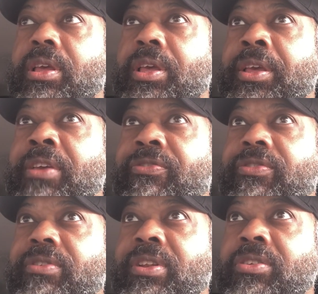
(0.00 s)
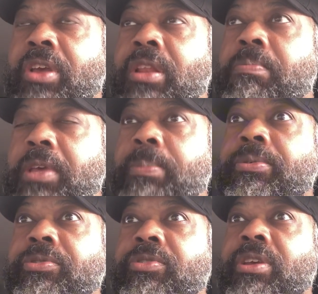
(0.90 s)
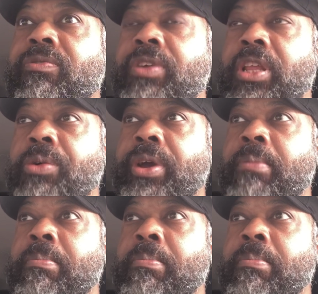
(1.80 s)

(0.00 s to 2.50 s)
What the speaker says: if 10 people see a video I